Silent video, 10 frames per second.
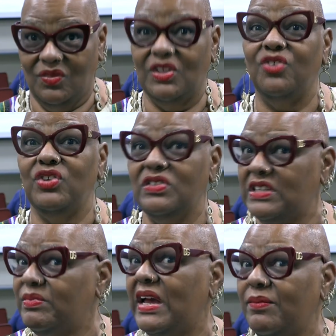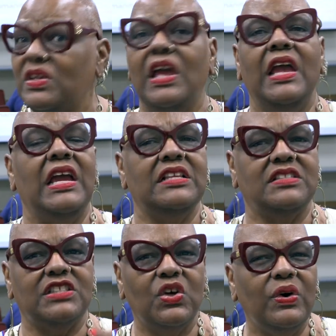Don't you sometimes?
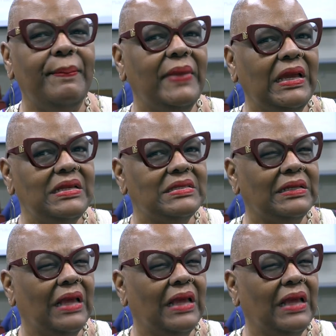It's so amazing